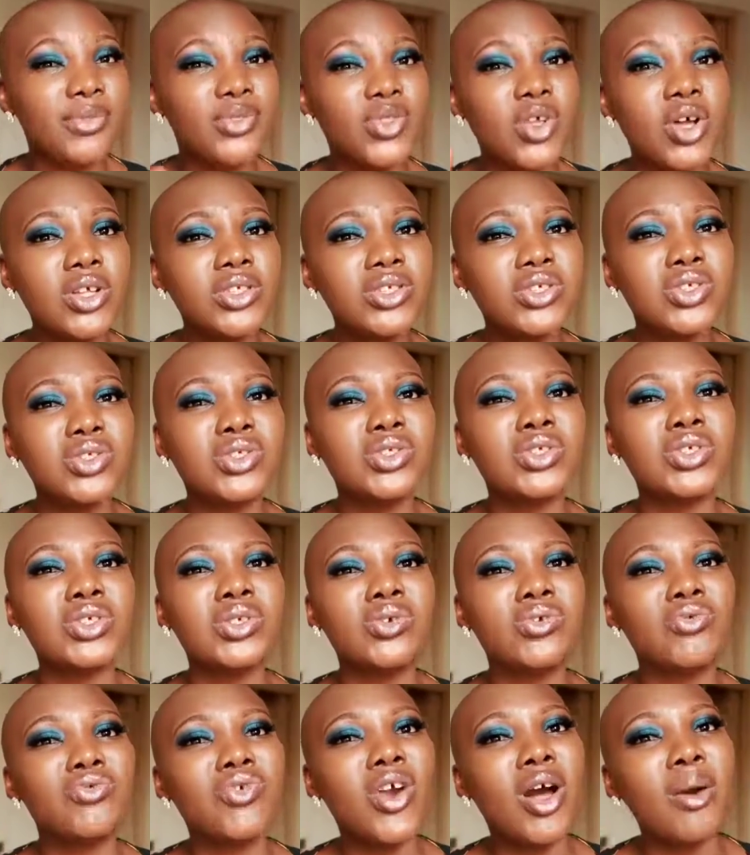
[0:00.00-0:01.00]
not
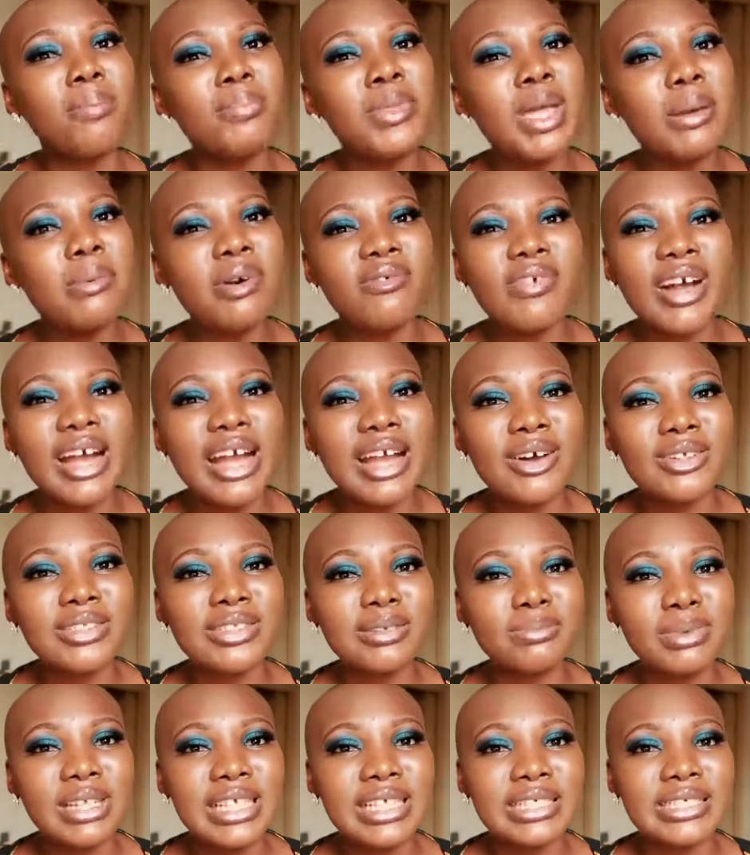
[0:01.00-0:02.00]
to rob them of
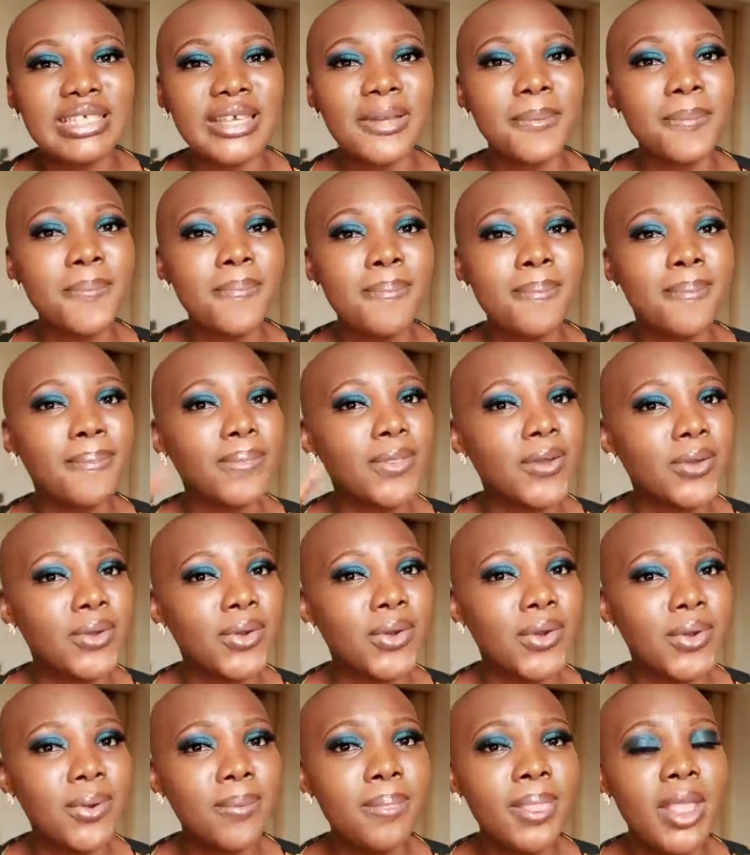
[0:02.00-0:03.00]
accountability.
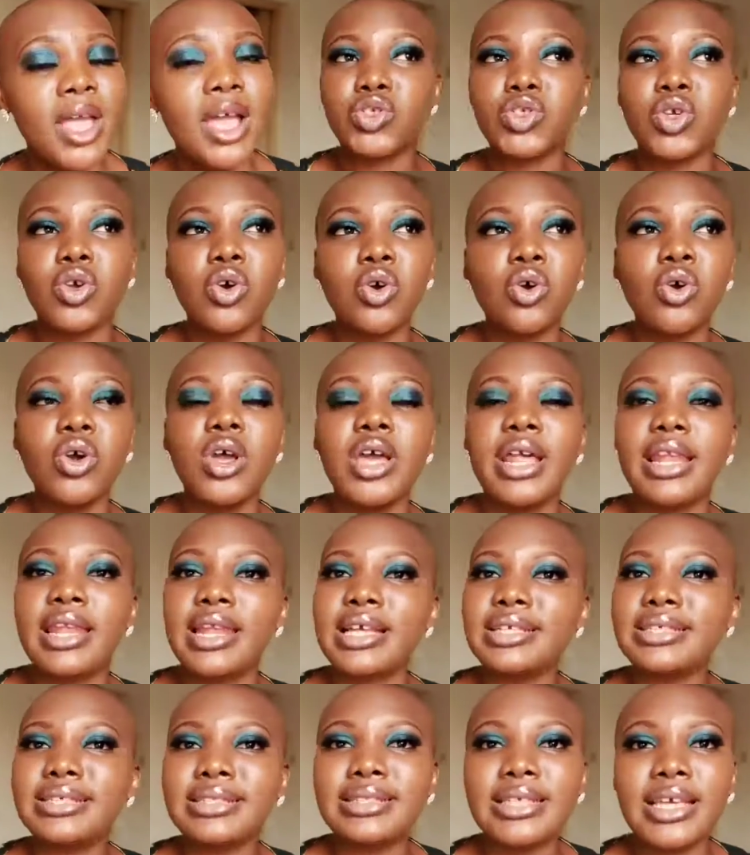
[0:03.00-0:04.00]
No. So
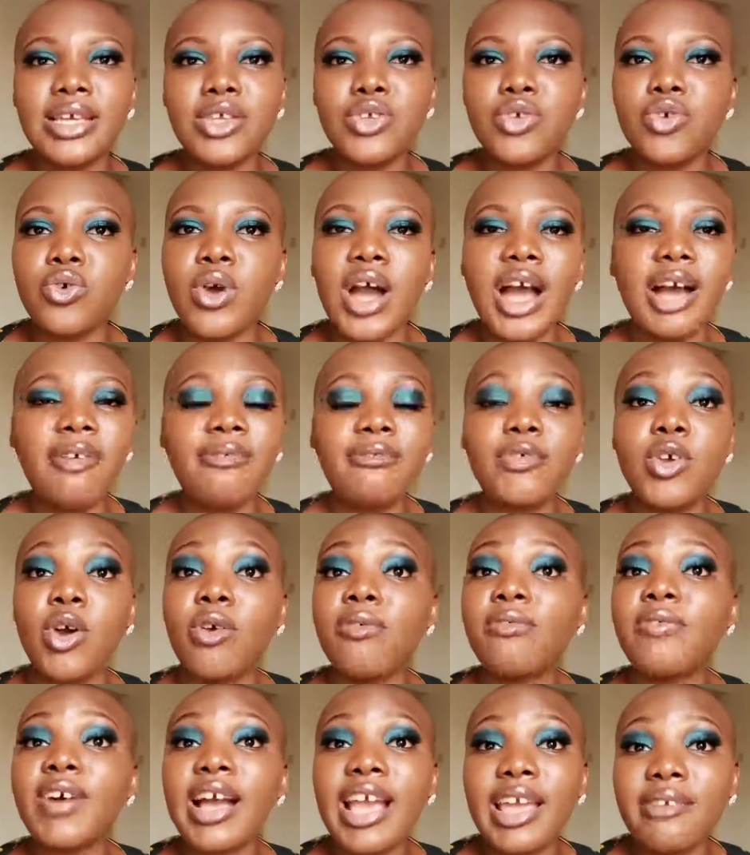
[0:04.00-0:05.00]
let's say you have
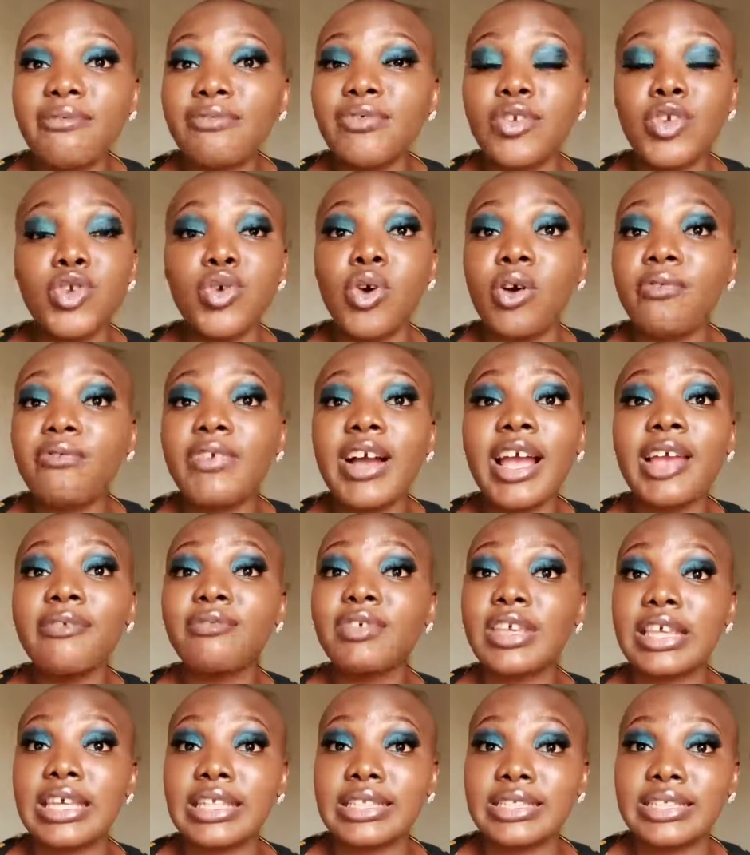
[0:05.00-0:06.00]
your five
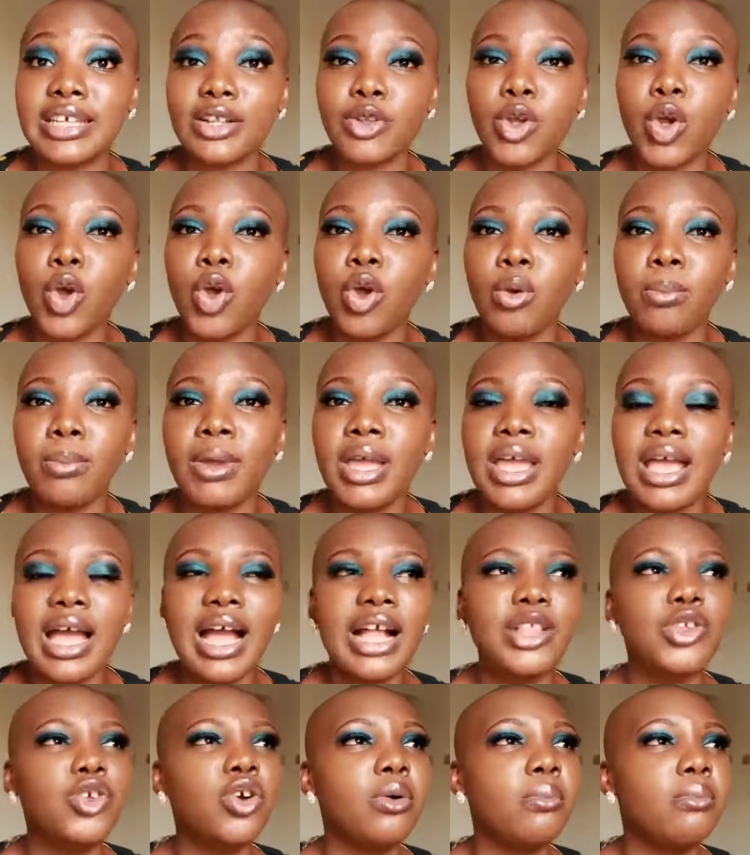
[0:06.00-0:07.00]
kids at home,
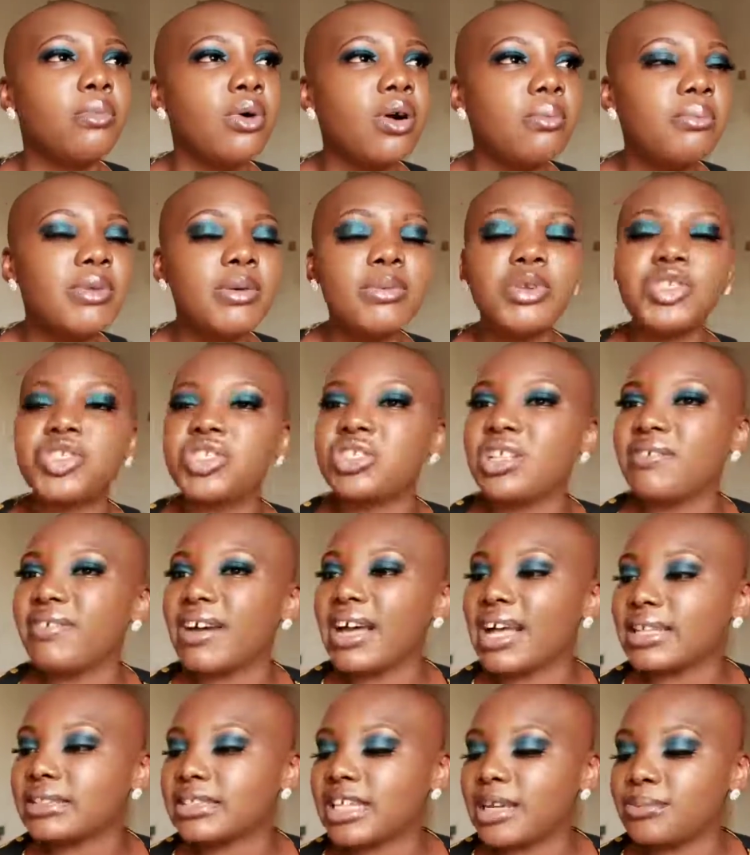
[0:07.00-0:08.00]
and your mom, maybe she
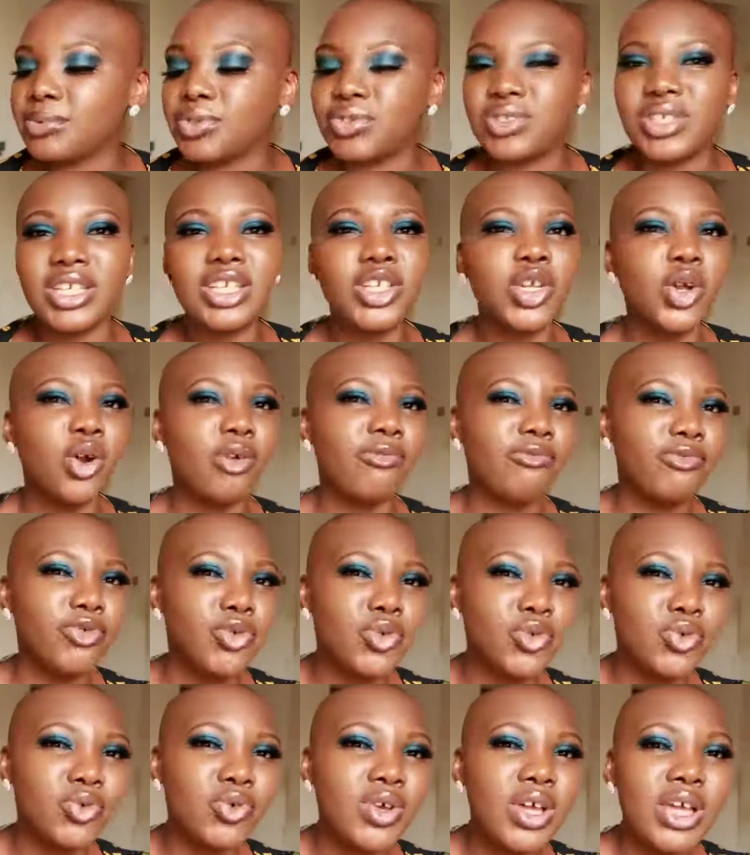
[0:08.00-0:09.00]
never had time to take care of
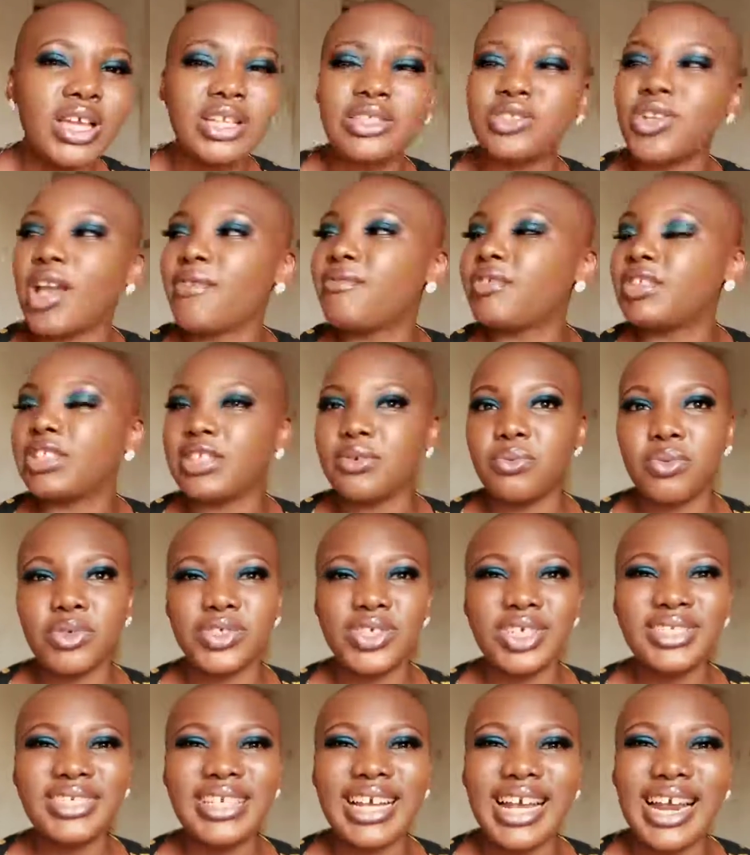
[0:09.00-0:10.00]
you. Everything
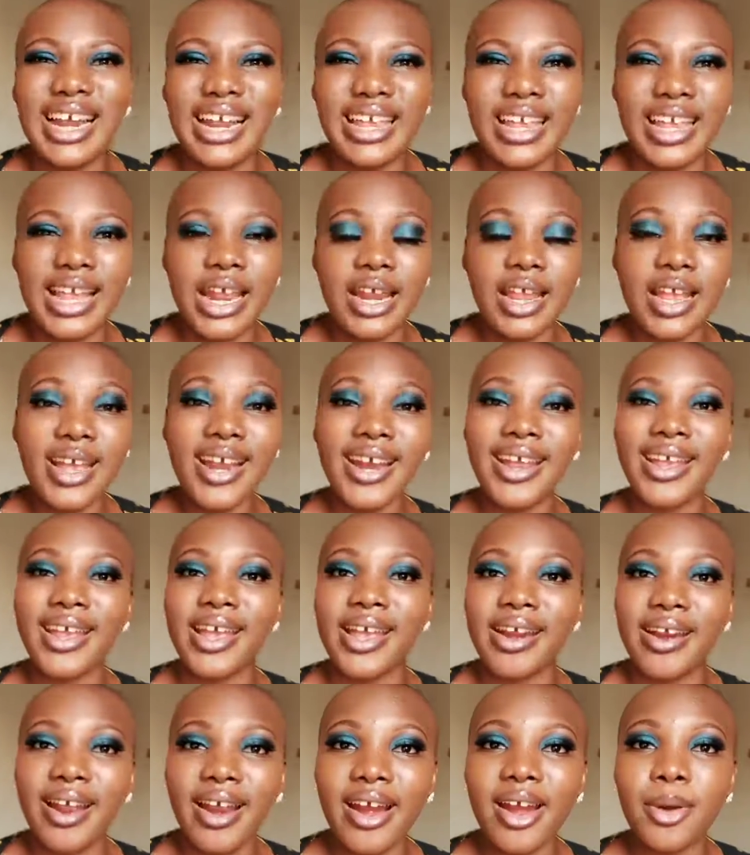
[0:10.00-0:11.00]
was just
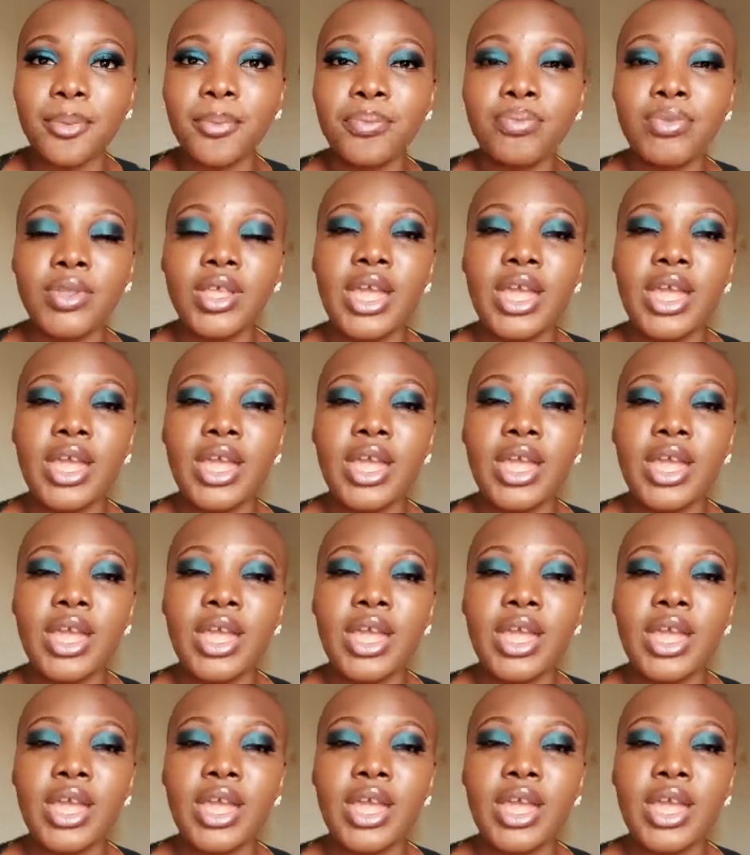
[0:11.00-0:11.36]
yaga.